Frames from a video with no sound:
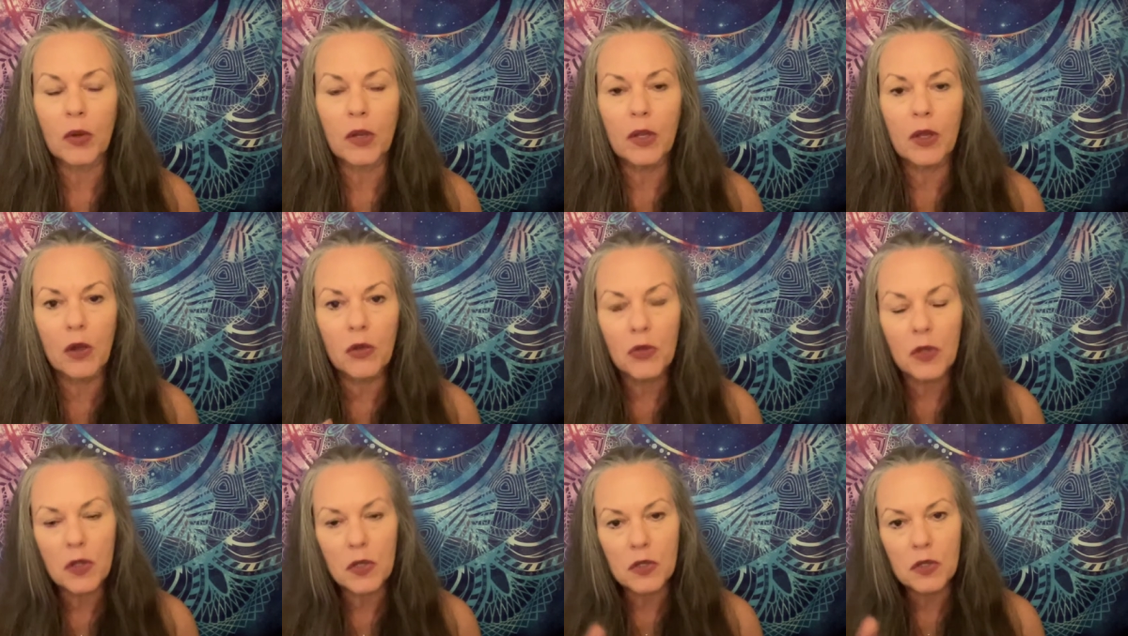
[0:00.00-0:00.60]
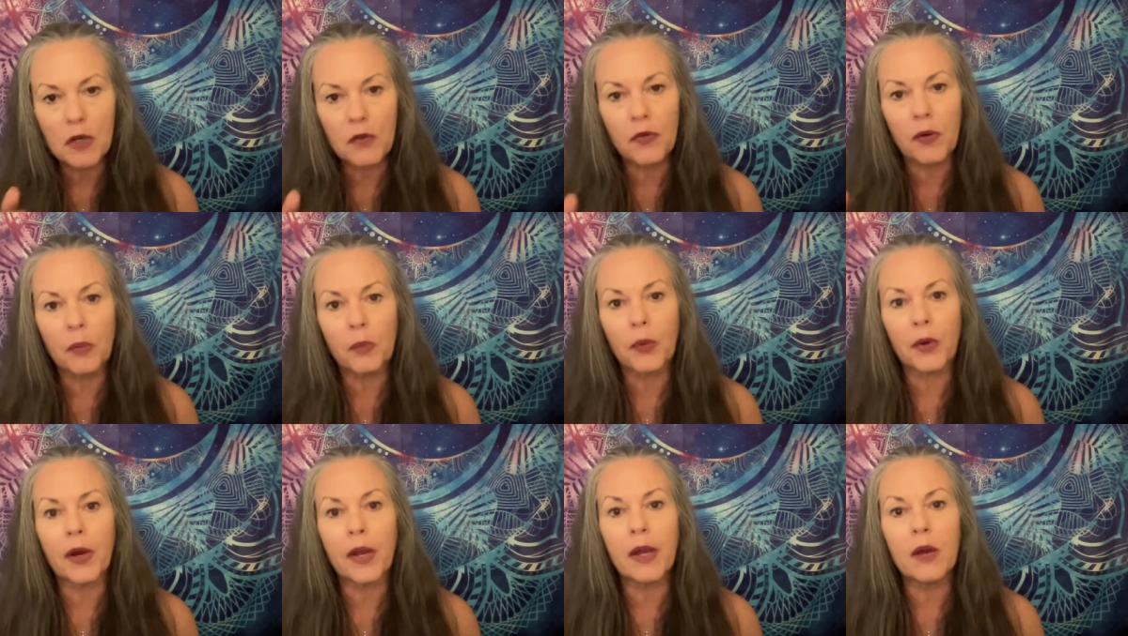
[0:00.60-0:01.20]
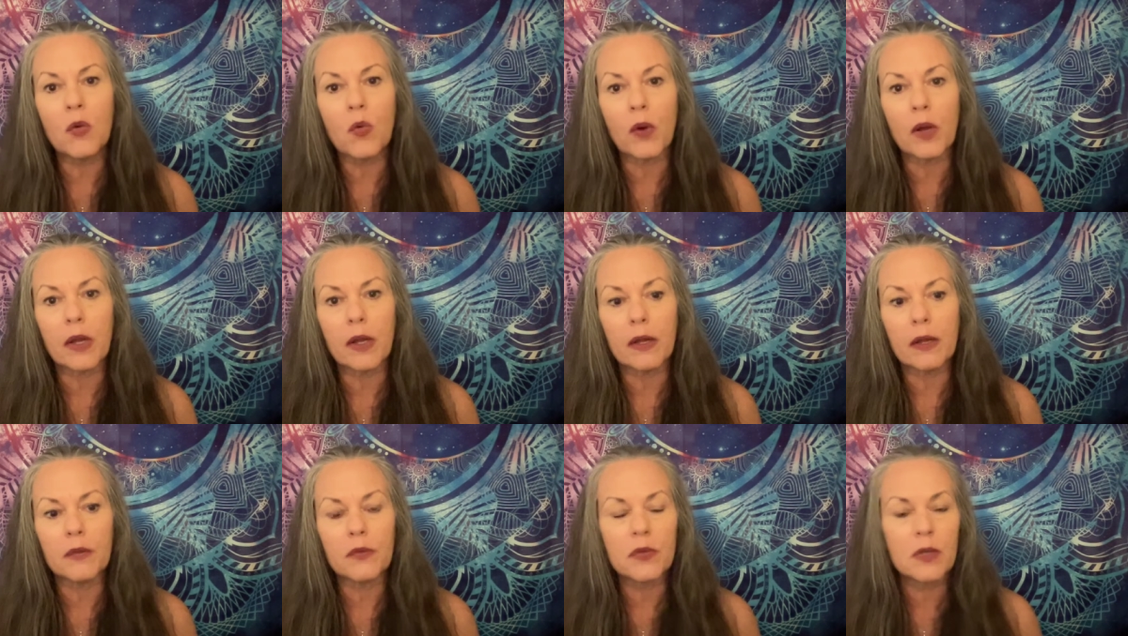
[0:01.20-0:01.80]
We go through these different brain
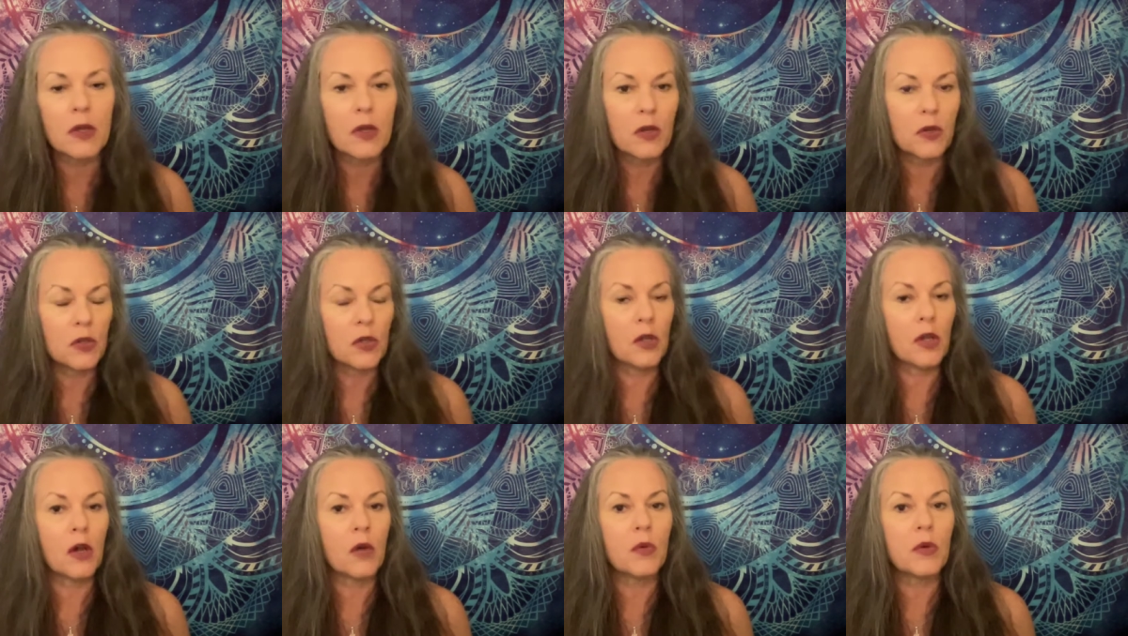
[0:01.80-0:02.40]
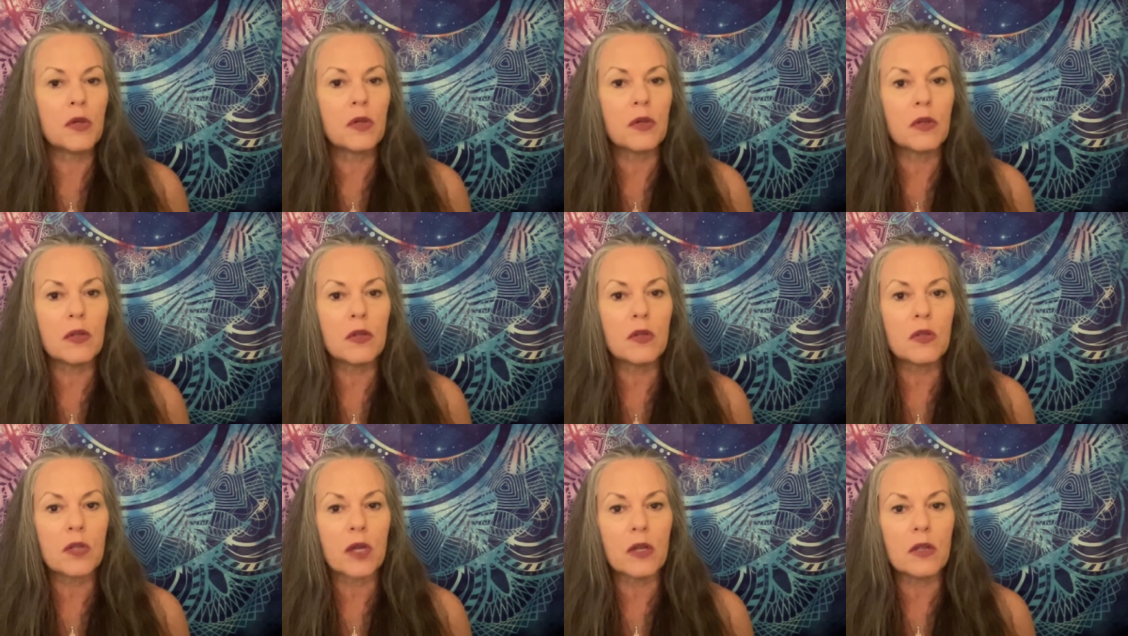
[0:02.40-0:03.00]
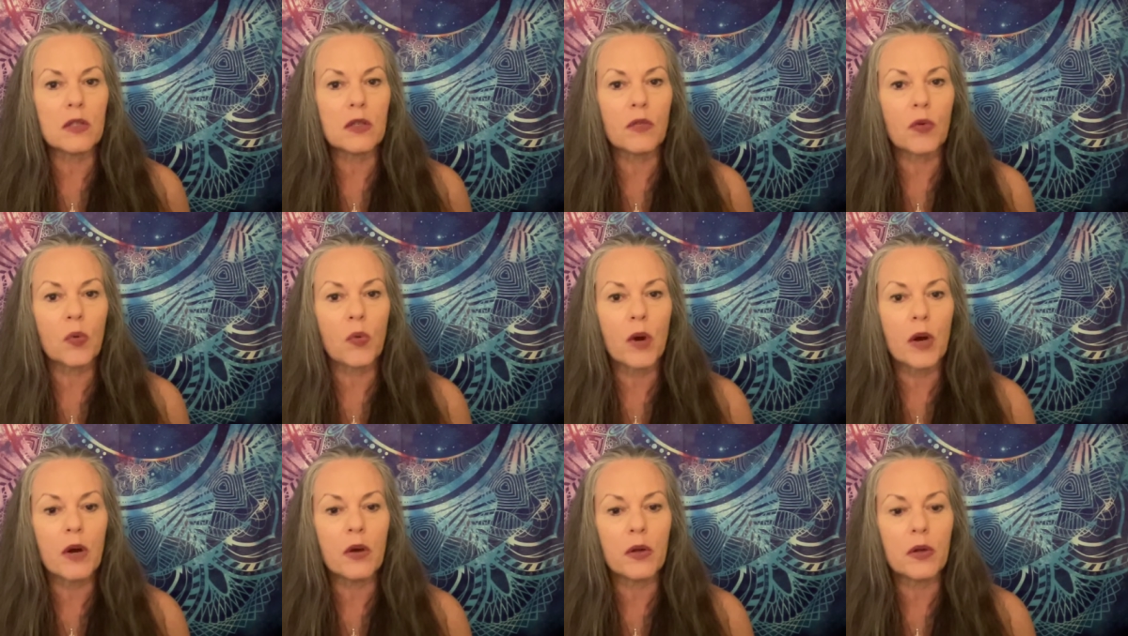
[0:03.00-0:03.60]
waves to go into these states of
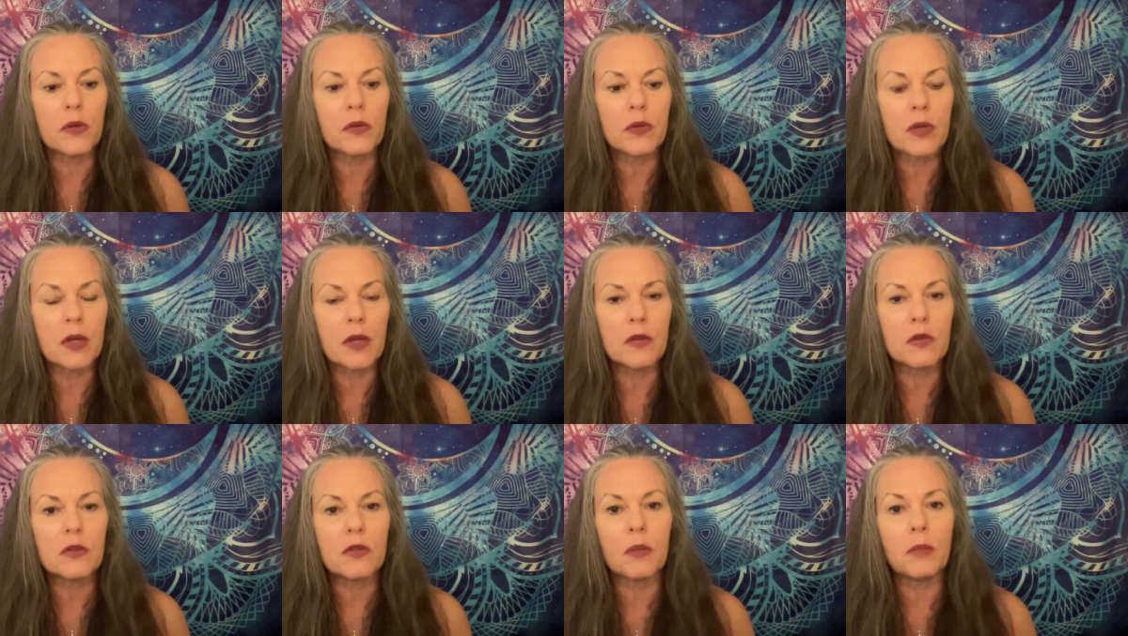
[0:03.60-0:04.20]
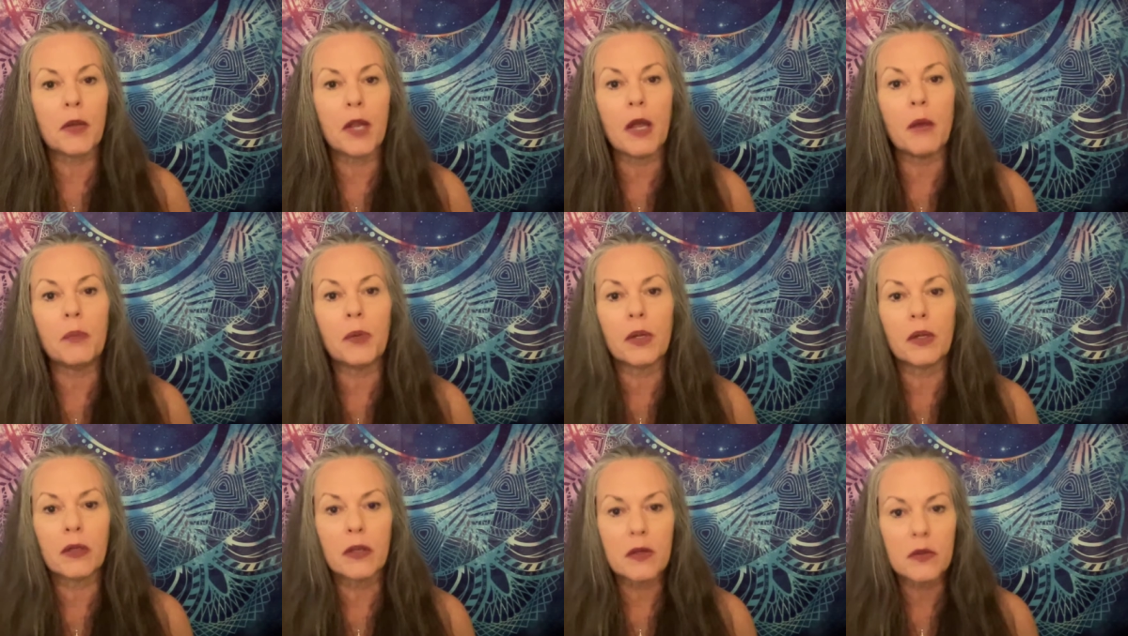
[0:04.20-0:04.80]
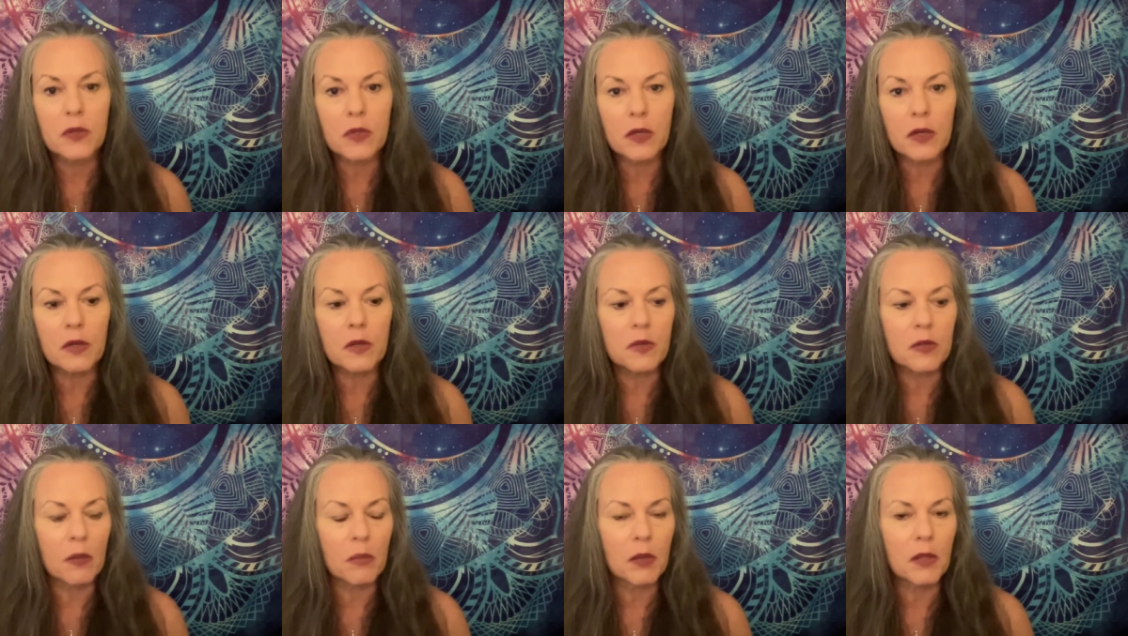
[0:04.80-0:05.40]
awareness, and somnambulistic
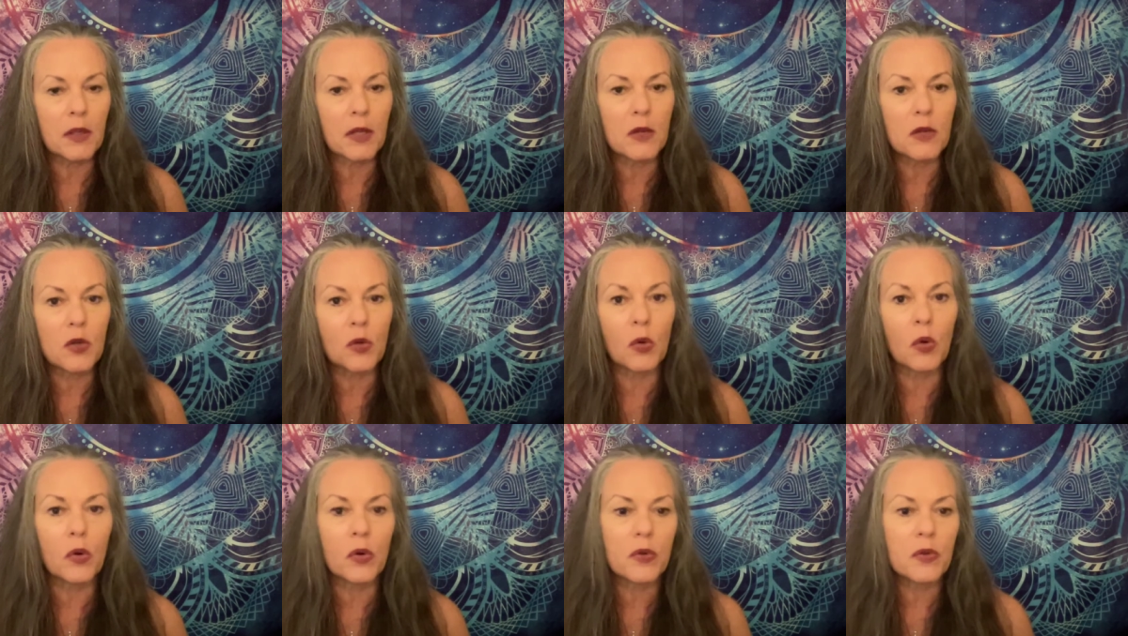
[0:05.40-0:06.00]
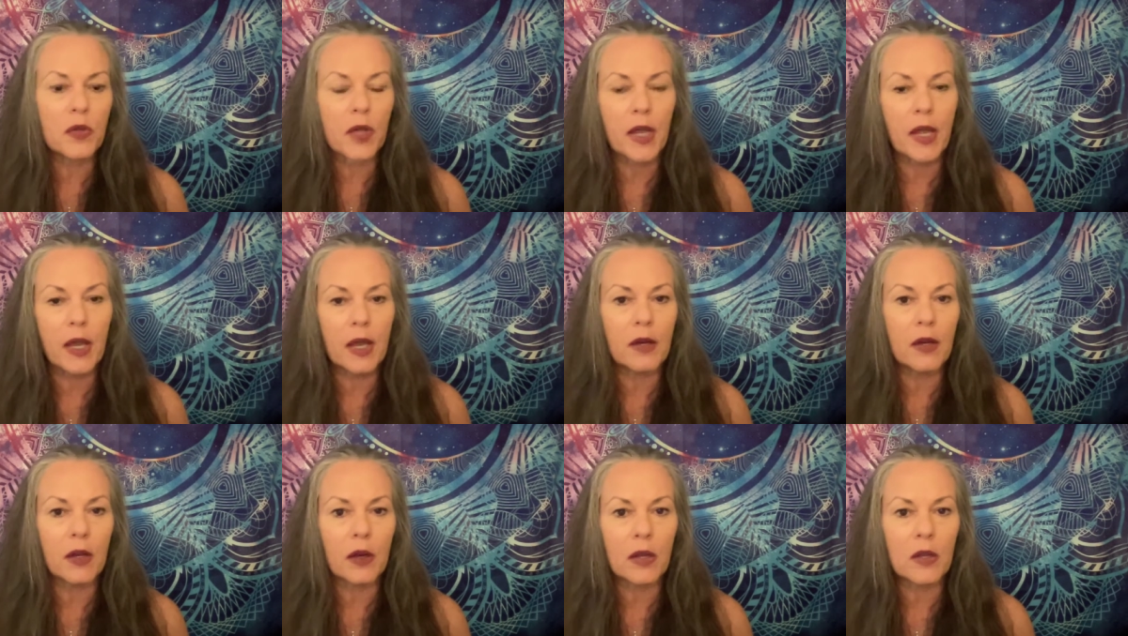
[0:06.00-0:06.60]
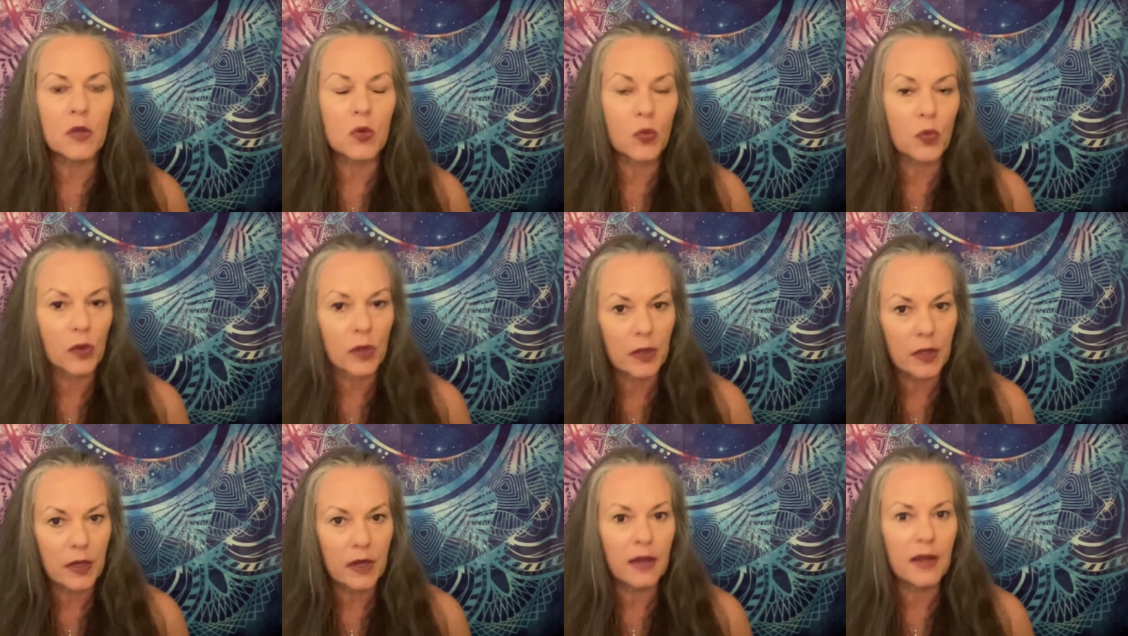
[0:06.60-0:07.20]
is something that Dolores Cannon is
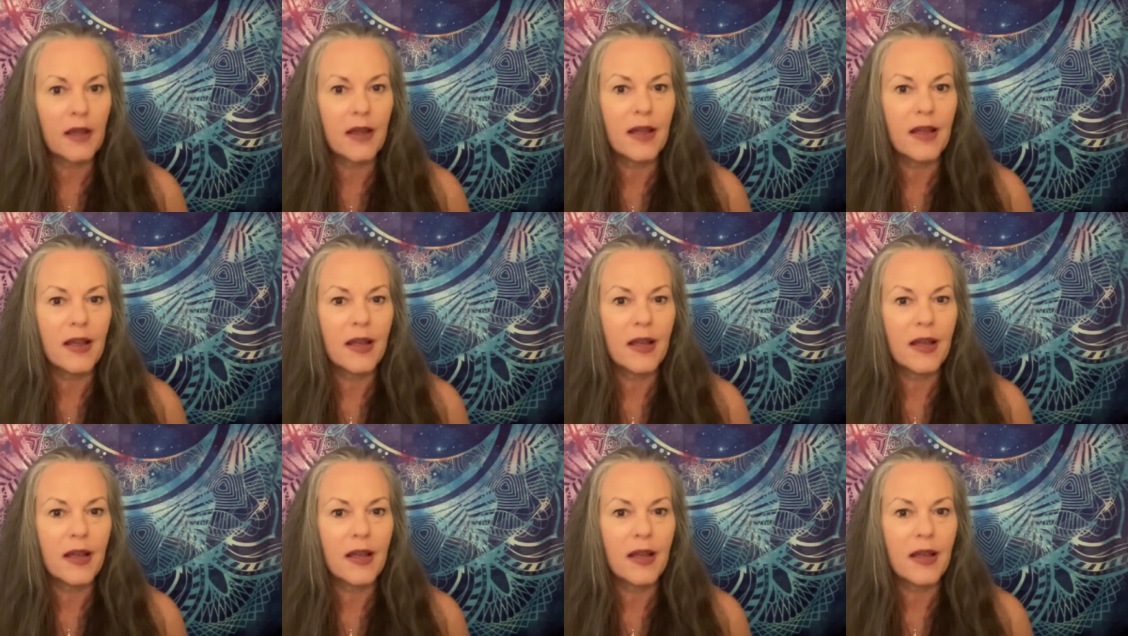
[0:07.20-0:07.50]
really